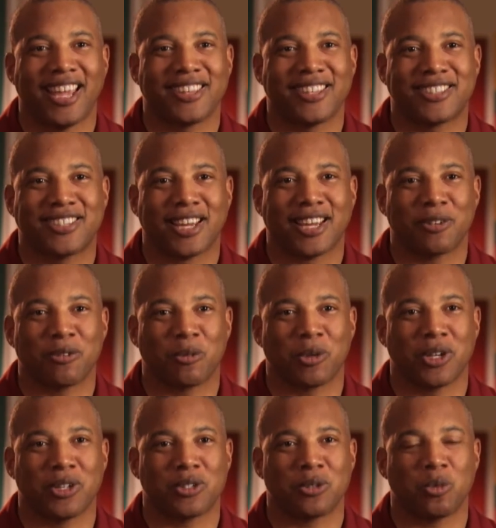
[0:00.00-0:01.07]
and the second
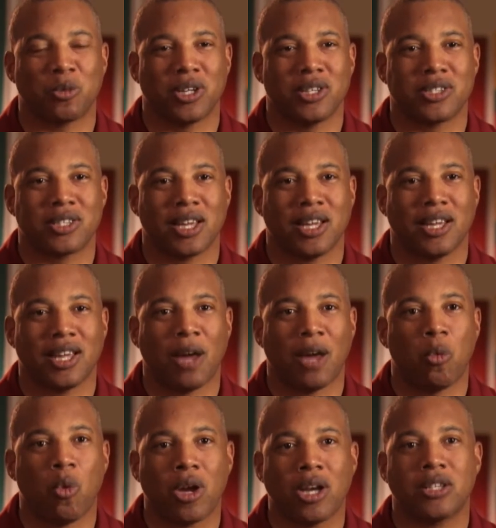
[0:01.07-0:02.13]
reason was uh, I
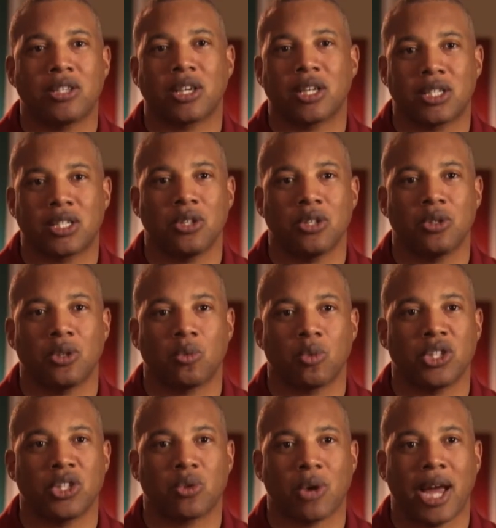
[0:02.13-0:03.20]
wanted to continue to
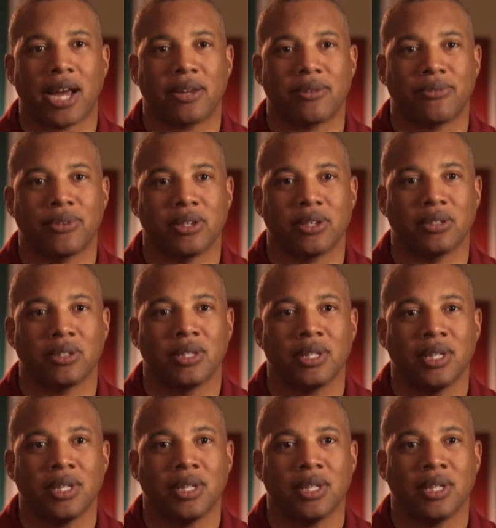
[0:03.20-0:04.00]
run track and field.